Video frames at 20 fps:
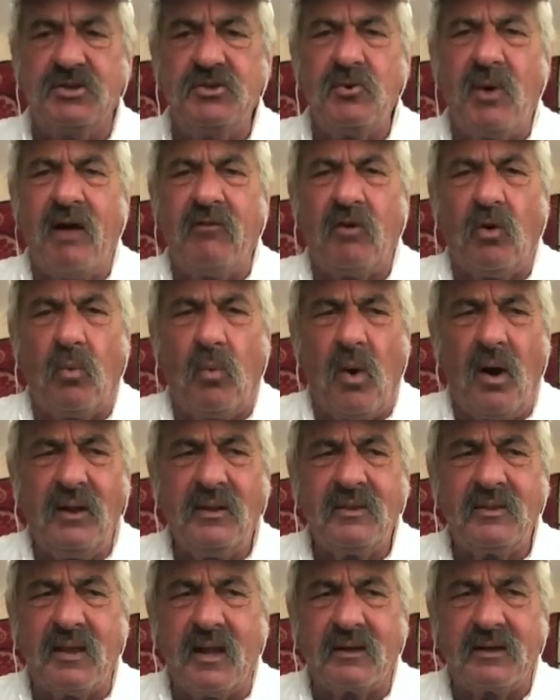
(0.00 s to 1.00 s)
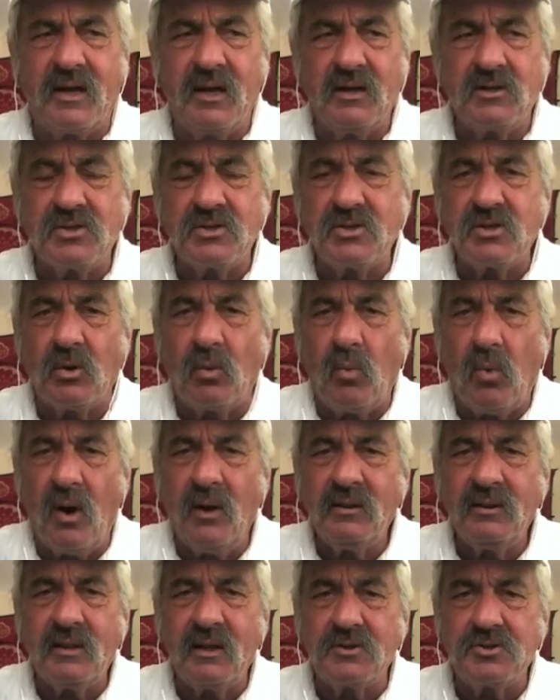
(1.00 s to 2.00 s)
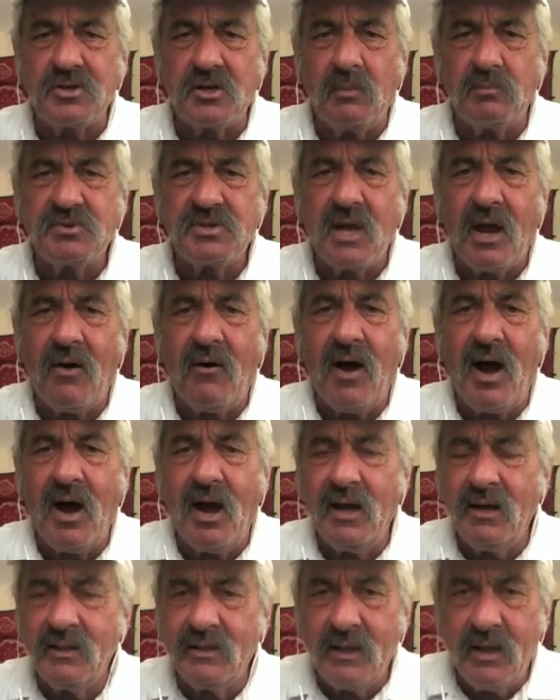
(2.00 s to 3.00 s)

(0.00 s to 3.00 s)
you have a what that catches a what that jumps how high,